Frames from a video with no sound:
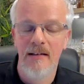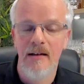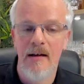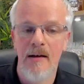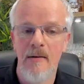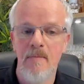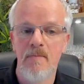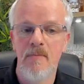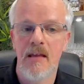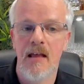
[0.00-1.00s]

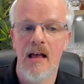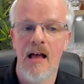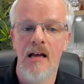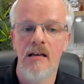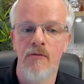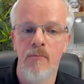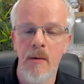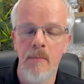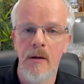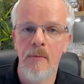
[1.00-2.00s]
And if
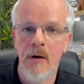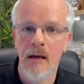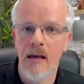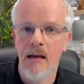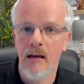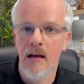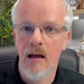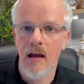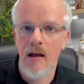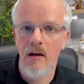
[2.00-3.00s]
people are bringing
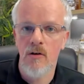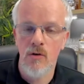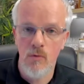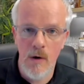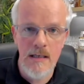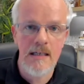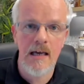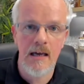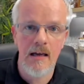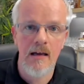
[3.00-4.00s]
a good
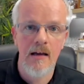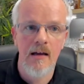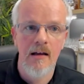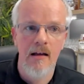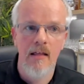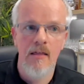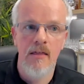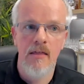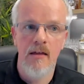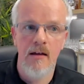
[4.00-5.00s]
whisky,
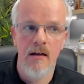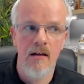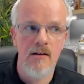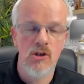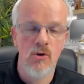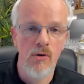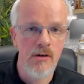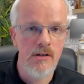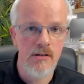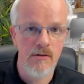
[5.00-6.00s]
the
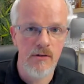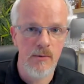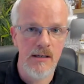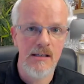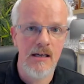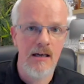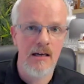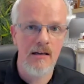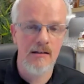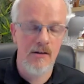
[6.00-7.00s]
source of the whisky,
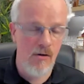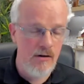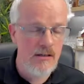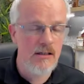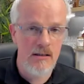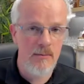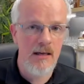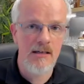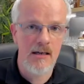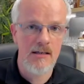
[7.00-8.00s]
honestly, to me,
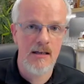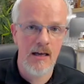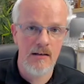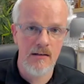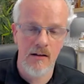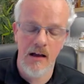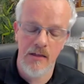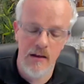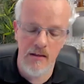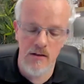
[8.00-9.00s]
is incidental. I
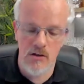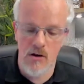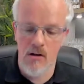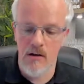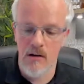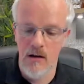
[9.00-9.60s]
think that Scotland,